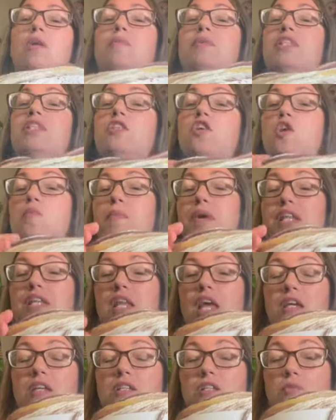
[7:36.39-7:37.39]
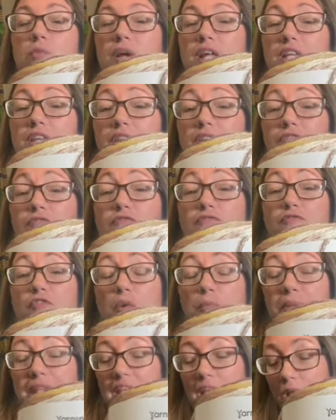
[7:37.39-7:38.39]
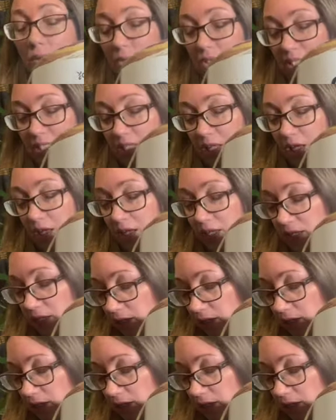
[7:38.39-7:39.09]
would start my next one from the outside.